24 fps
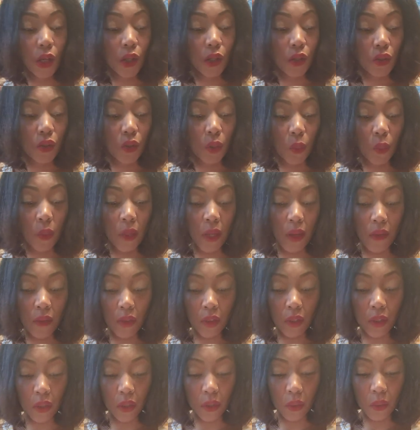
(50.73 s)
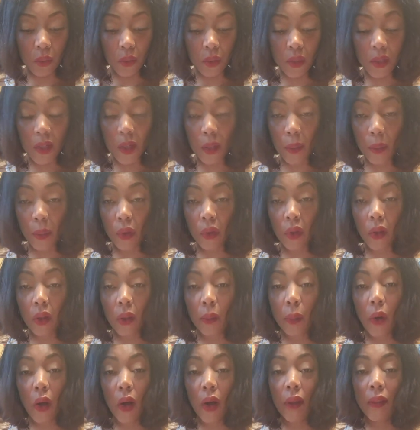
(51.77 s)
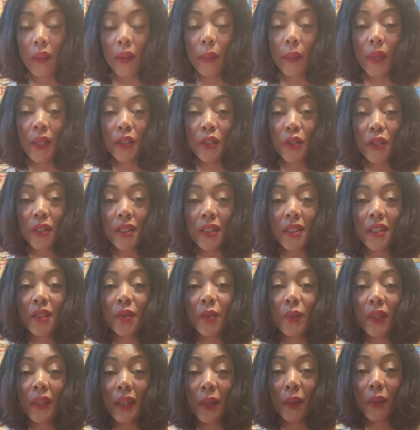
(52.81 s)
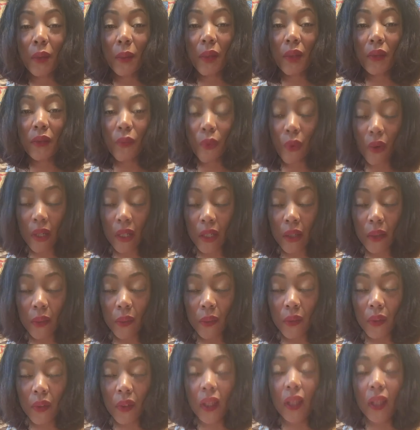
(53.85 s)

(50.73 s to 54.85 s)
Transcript: So whenever you stumble upon the messages is when they were meant for you.